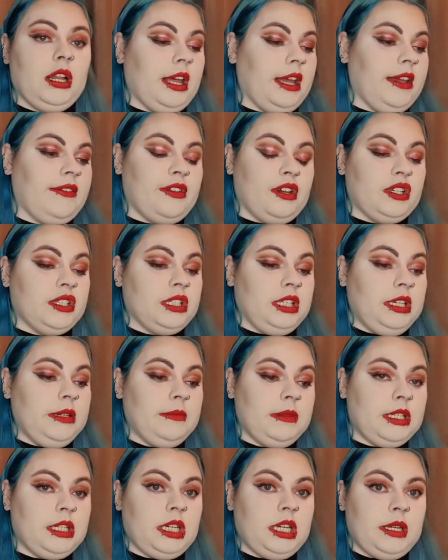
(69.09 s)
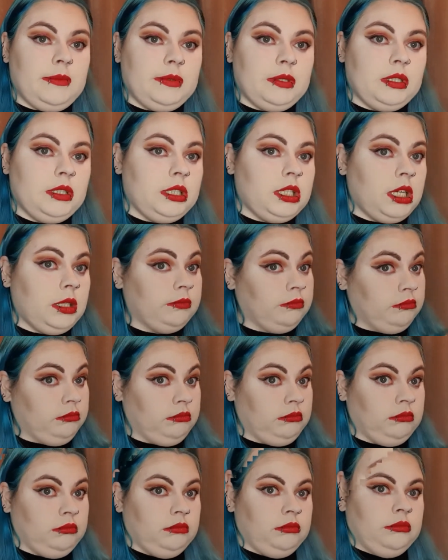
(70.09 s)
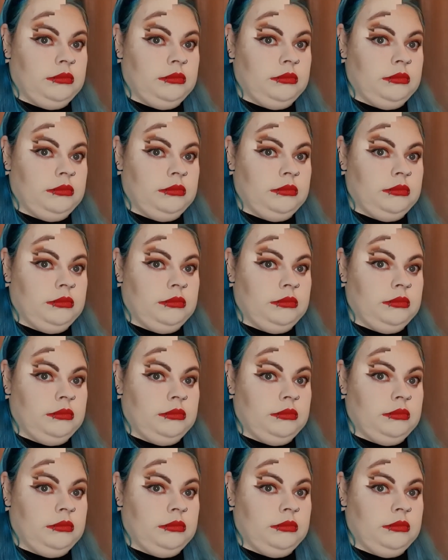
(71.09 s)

like if you could see my table, like,